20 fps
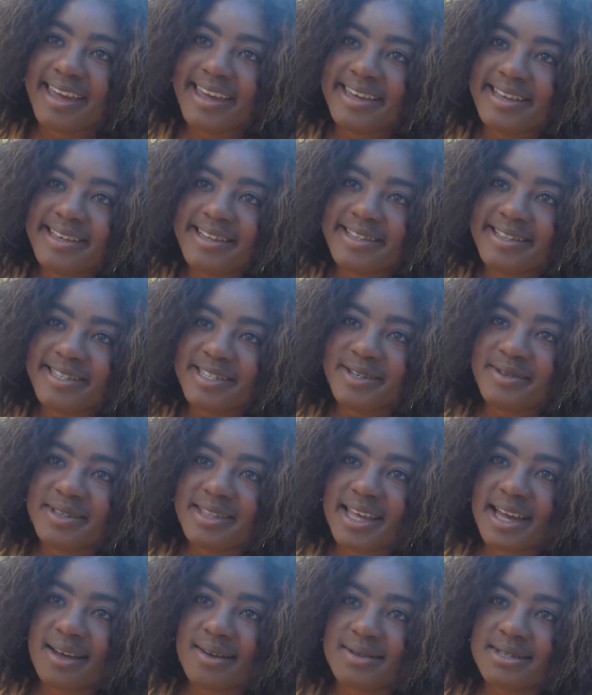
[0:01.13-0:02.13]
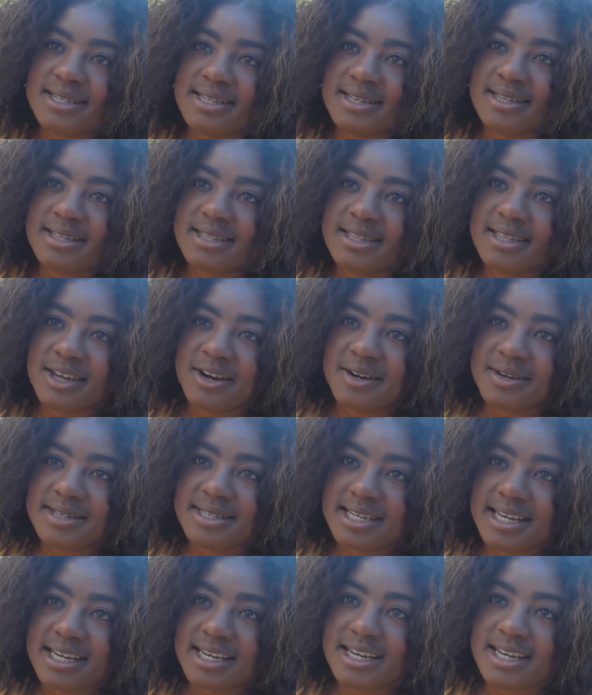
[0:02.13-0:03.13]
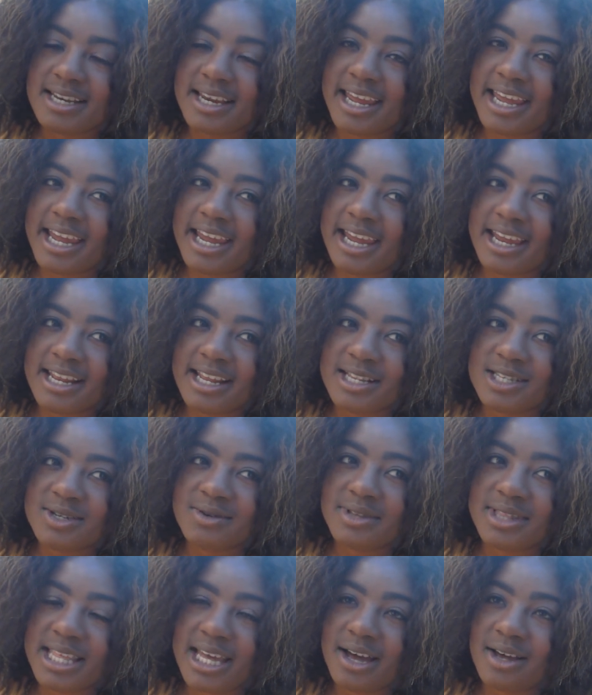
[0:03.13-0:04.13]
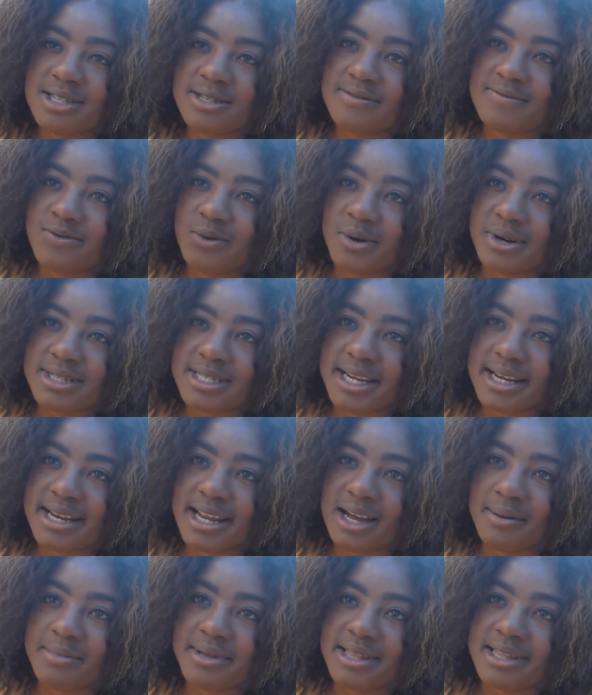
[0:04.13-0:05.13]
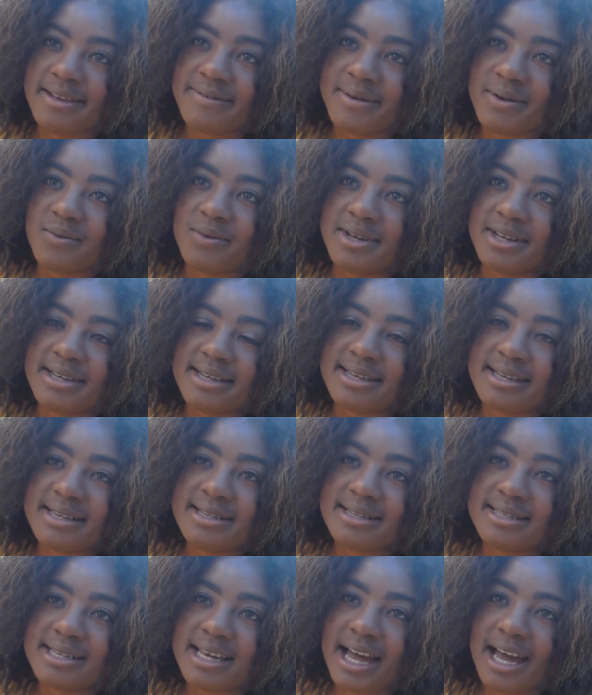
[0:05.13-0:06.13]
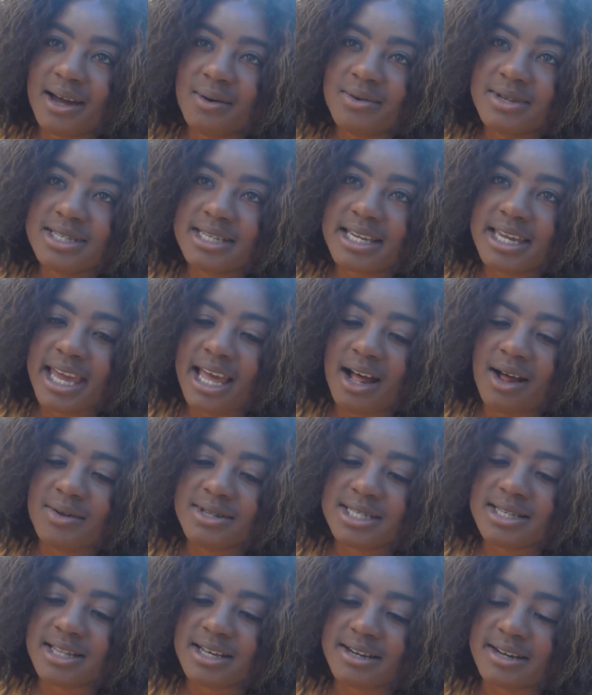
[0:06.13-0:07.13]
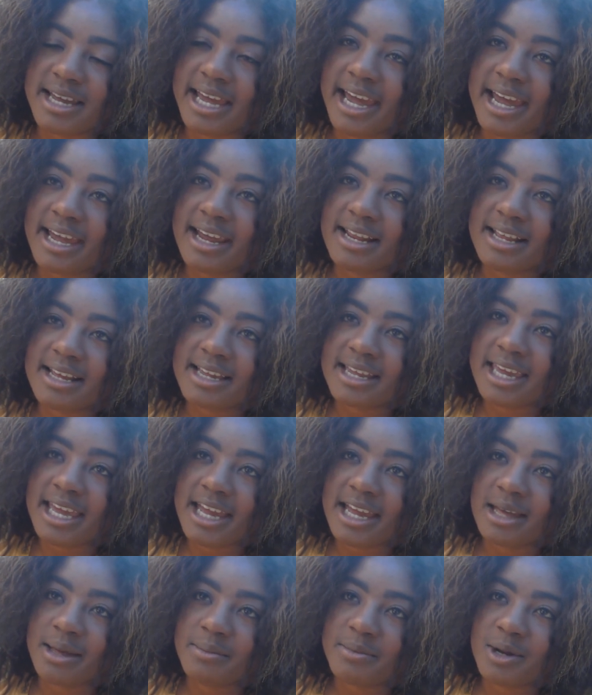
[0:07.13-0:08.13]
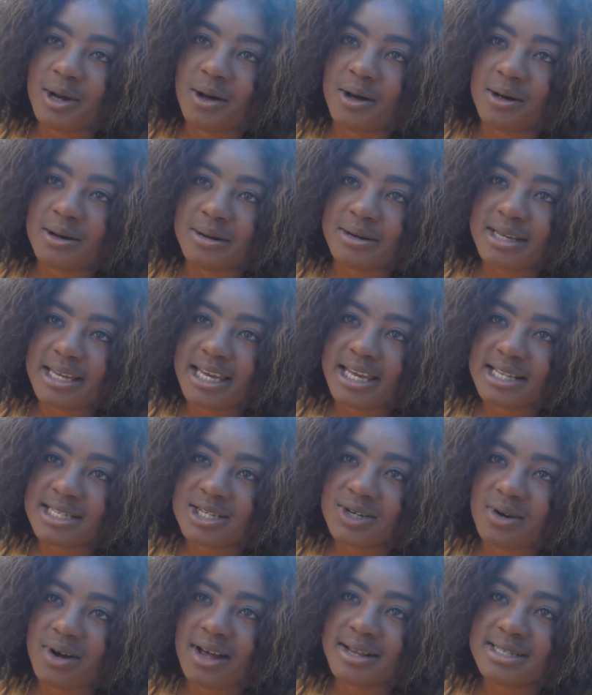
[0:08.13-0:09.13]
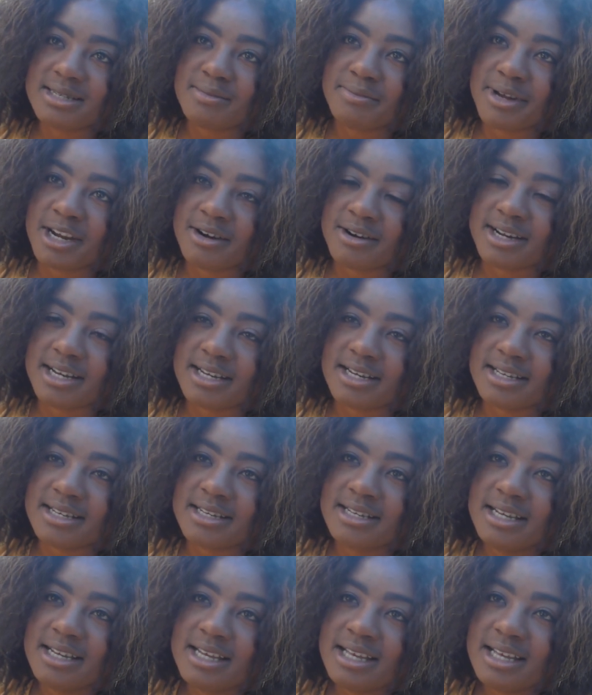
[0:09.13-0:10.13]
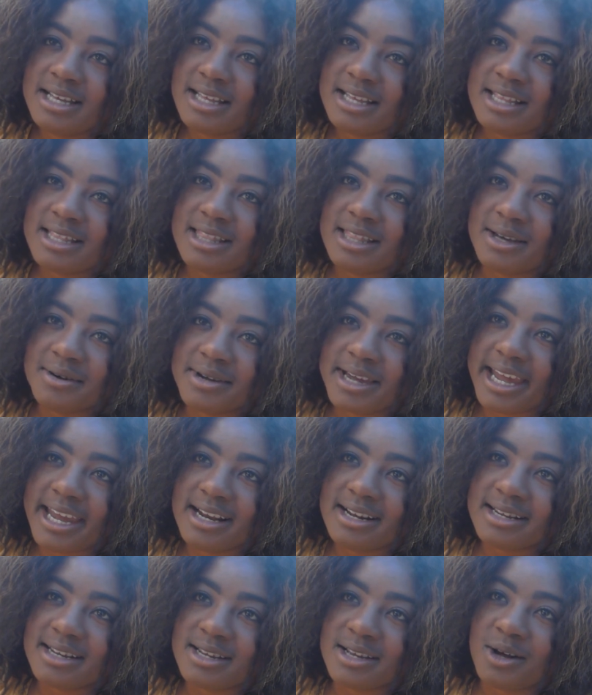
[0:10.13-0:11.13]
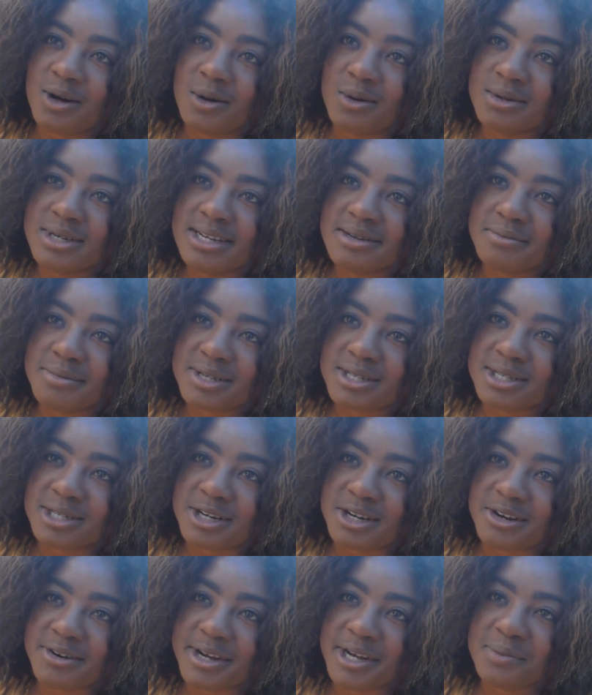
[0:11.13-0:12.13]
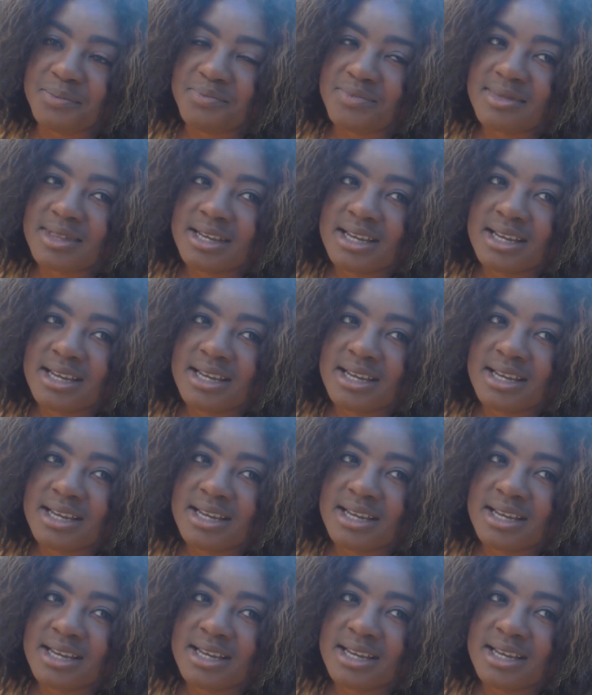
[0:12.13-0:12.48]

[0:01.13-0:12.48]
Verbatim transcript: In 2013 and in 2014, I believe it was, I was a counselor at a camp called Kids Across America, located in Golden, Missouri.